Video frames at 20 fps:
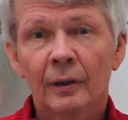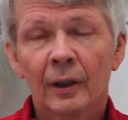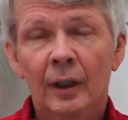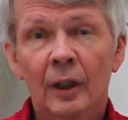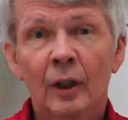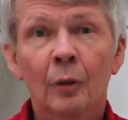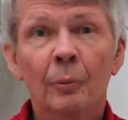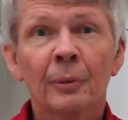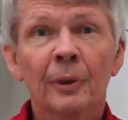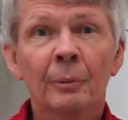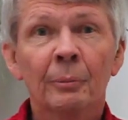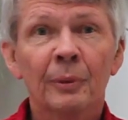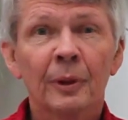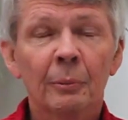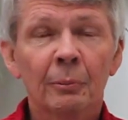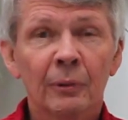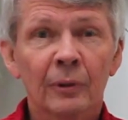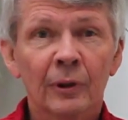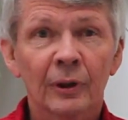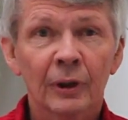helping
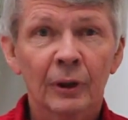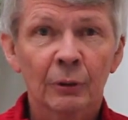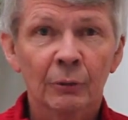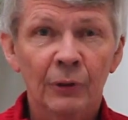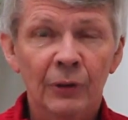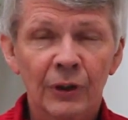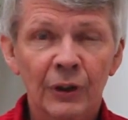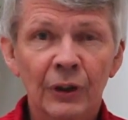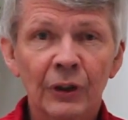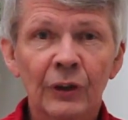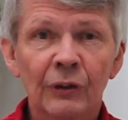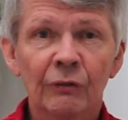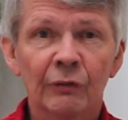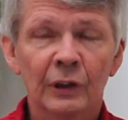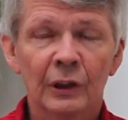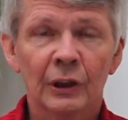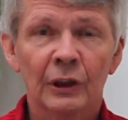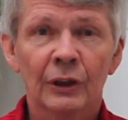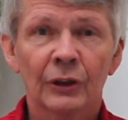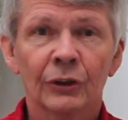people here within the
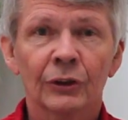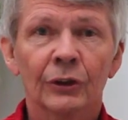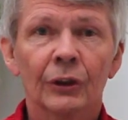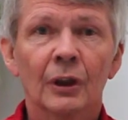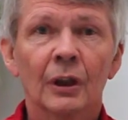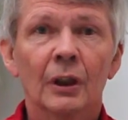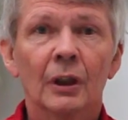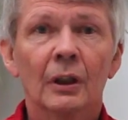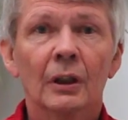village